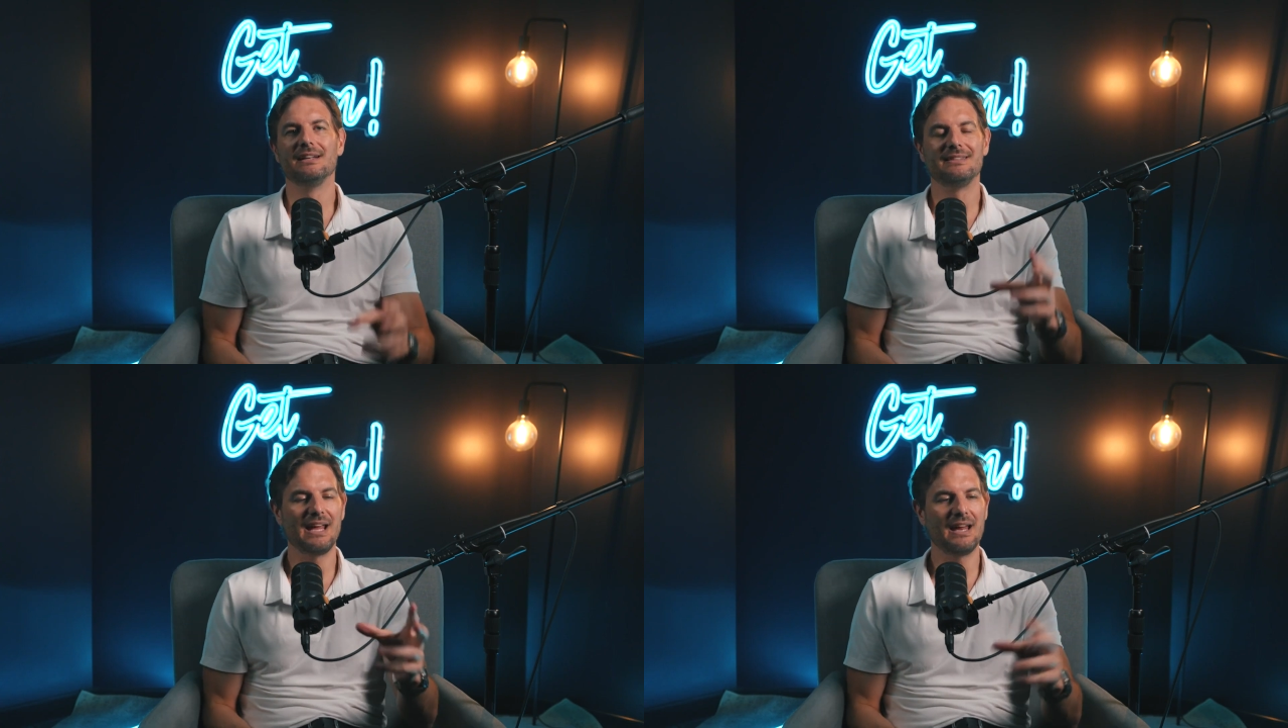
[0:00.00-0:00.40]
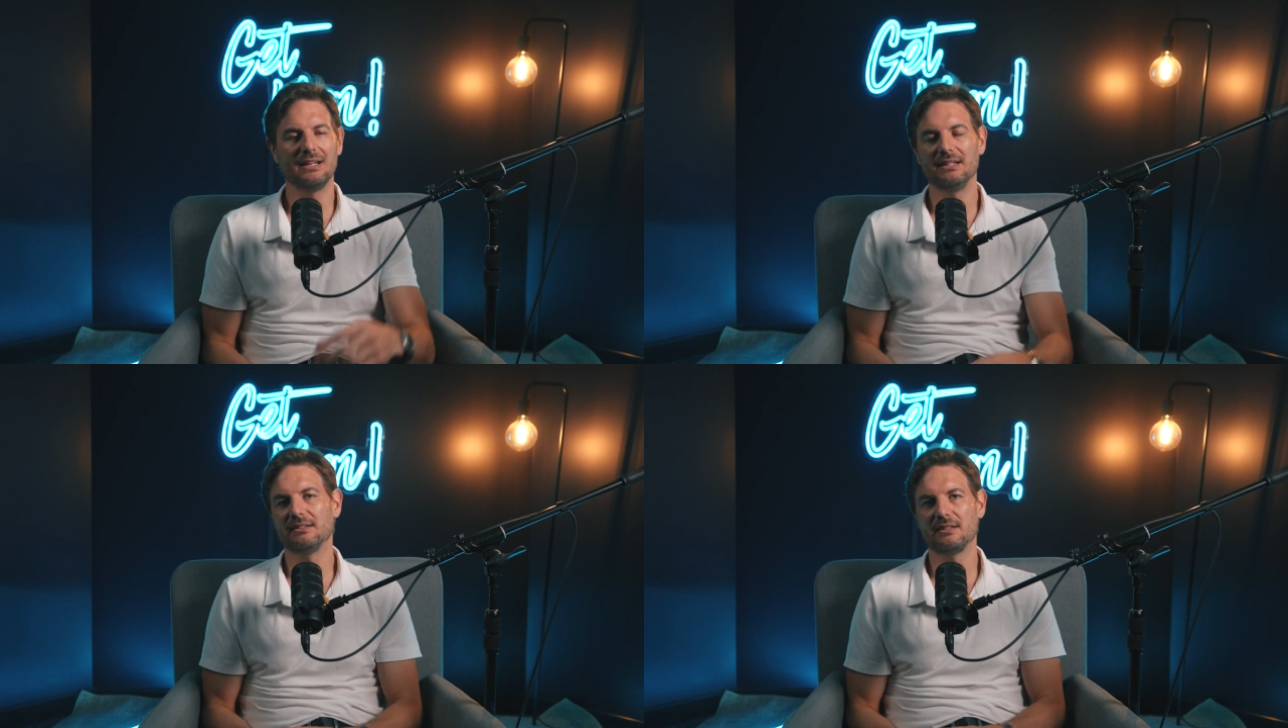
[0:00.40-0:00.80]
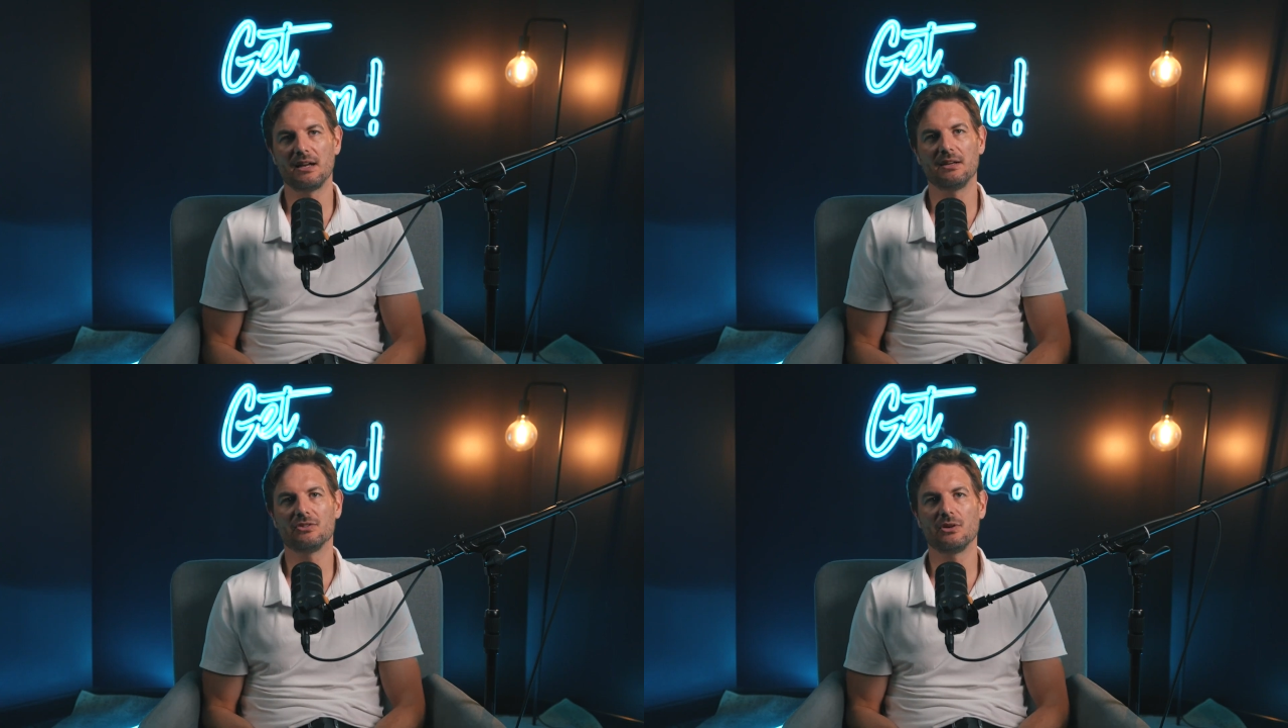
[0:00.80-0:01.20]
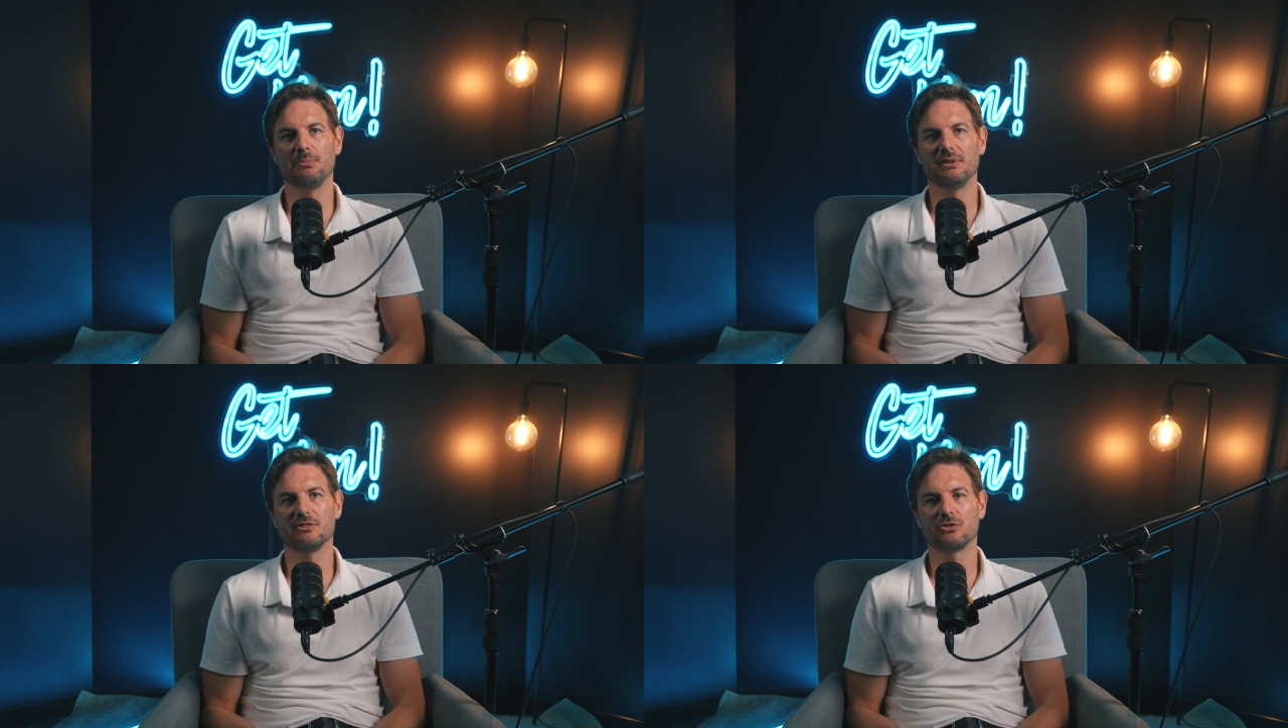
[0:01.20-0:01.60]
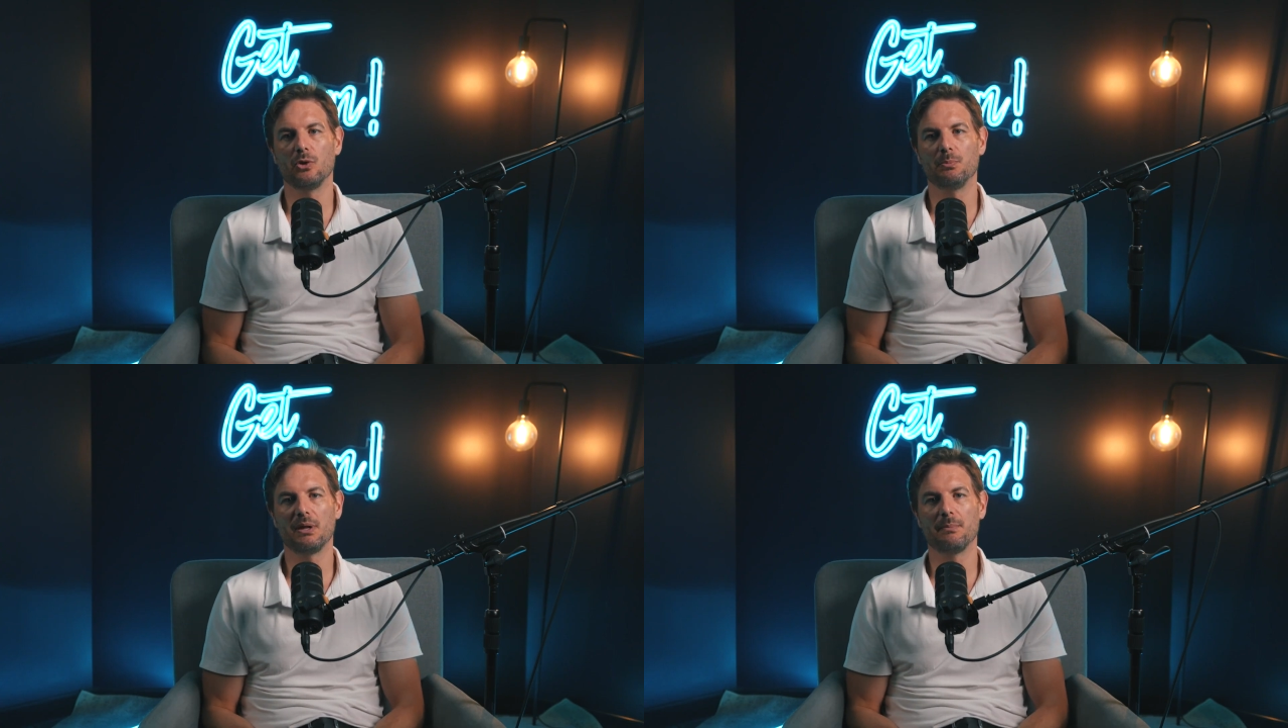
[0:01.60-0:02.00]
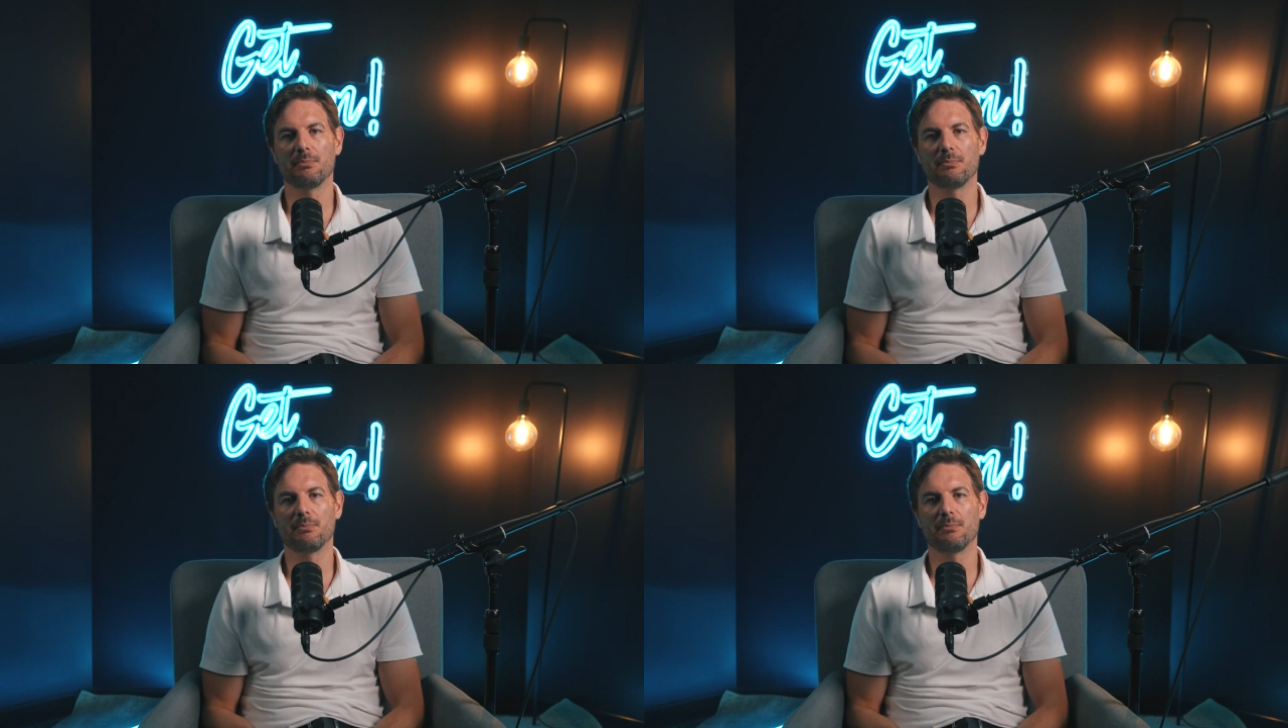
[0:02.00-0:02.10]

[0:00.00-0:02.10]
Dan Lee started his own business called Plum